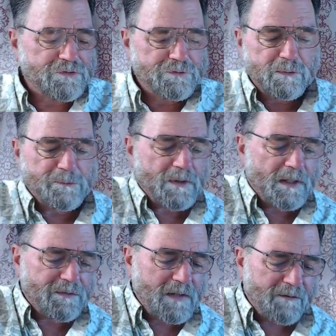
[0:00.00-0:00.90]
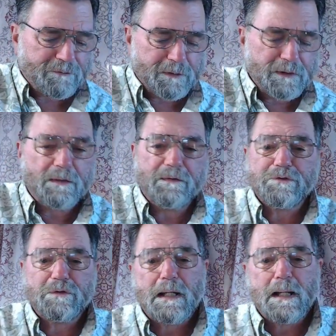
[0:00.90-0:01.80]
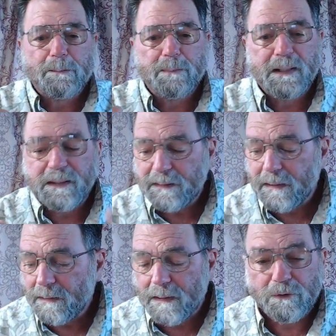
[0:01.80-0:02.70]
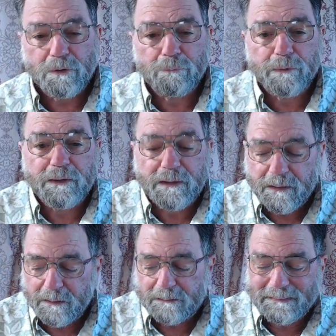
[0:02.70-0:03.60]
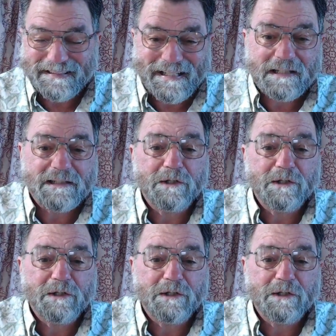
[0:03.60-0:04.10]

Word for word: It's from South Africa. There's a lot about it I, I don't really like.